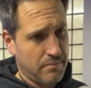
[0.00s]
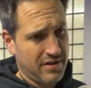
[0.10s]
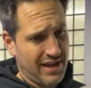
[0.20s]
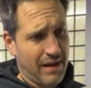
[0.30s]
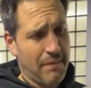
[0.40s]

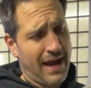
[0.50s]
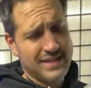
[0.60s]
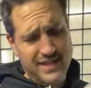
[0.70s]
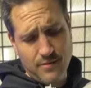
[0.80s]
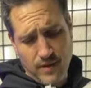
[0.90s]
put like a
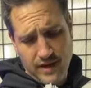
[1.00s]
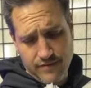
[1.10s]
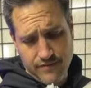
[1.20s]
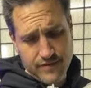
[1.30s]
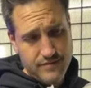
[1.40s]
basket
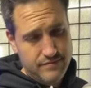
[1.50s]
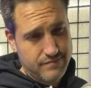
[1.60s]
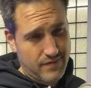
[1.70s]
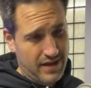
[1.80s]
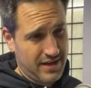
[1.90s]
weave
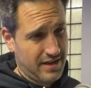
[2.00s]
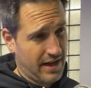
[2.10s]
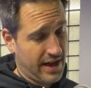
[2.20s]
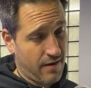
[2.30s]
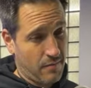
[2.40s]
in it. I
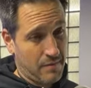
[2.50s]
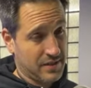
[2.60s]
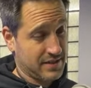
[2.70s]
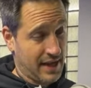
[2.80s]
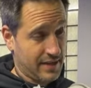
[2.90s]
can't remember
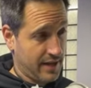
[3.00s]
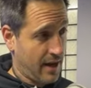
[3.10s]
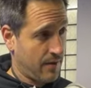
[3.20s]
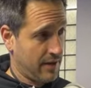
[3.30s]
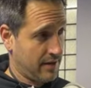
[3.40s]
exactly
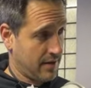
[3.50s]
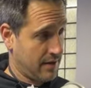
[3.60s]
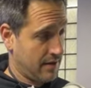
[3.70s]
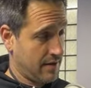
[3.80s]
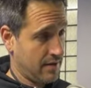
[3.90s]
how they did it,